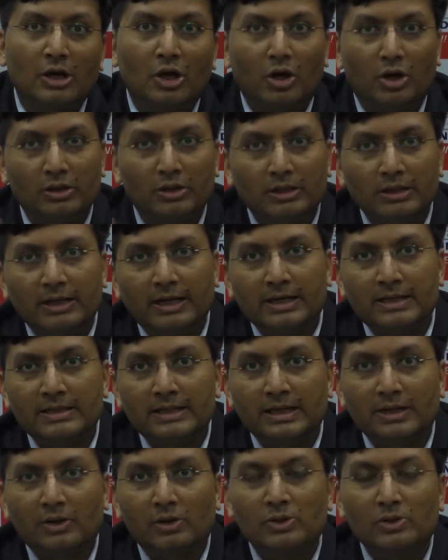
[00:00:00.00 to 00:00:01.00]
On the debt
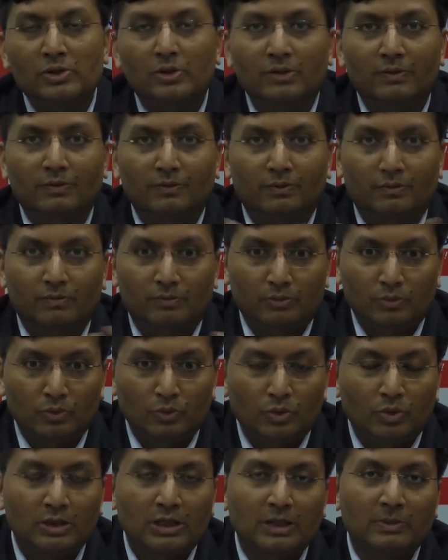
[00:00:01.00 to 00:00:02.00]
side also, if you
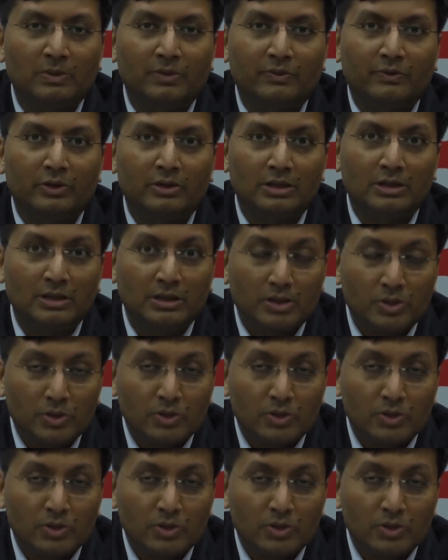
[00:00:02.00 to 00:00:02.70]
don't keep it for 3 years,